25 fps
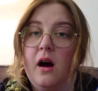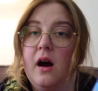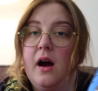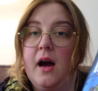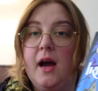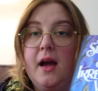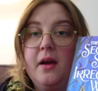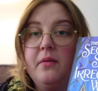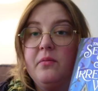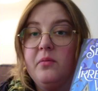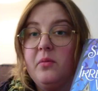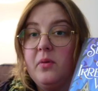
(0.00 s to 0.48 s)

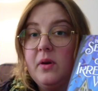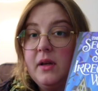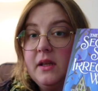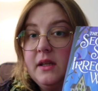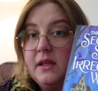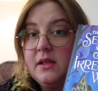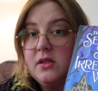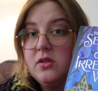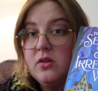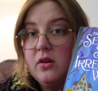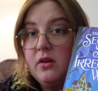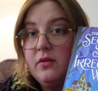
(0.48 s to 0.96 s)
I'm
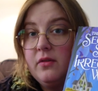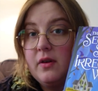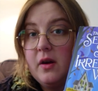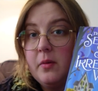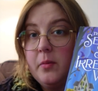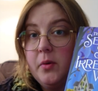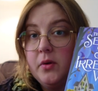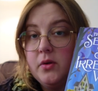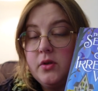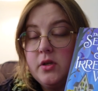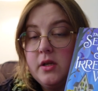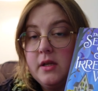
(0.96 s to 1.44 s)
really sorry if I
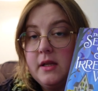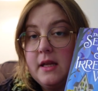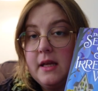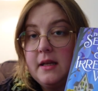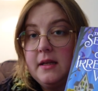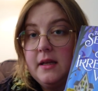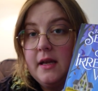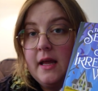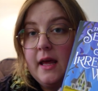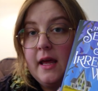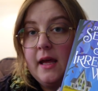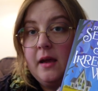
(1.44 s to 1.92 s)
butchered
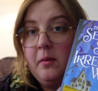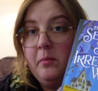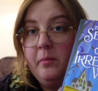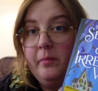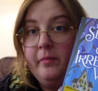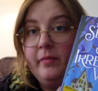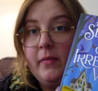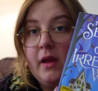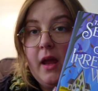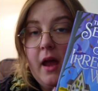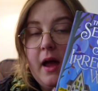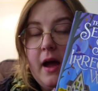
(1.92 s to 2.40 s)
that name.
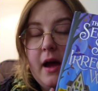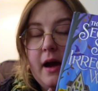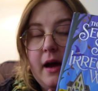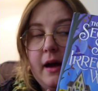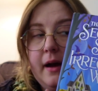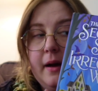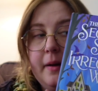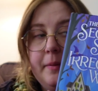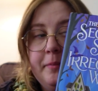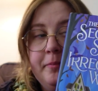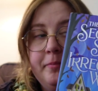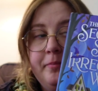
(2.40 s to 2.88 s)

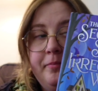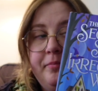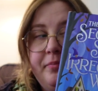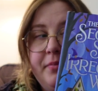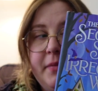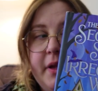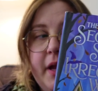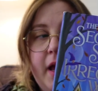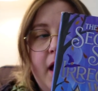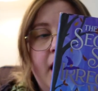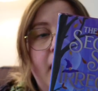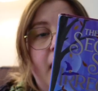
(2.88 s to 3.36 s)
Um,
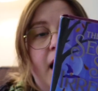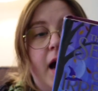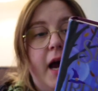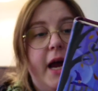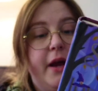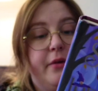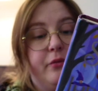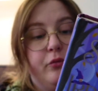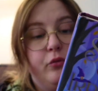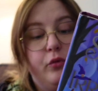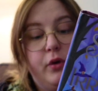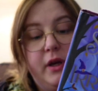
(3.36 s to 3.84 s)

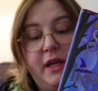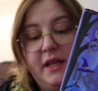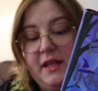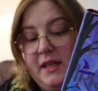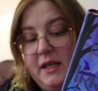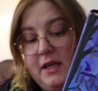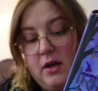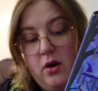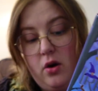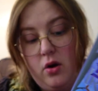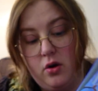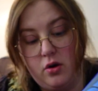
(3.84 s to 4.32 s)
I'm
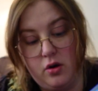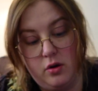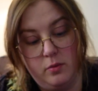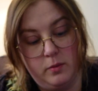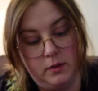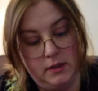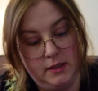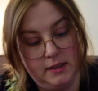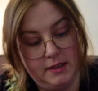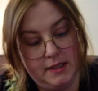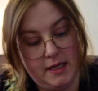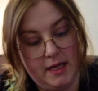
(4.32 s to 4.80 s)
really
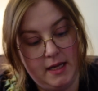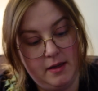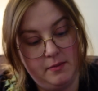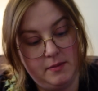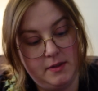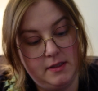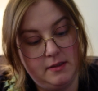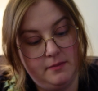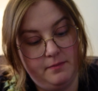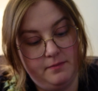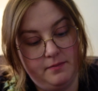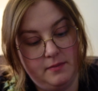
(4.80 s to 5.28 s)
horrible at
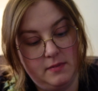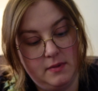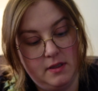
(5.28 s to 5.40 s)
names.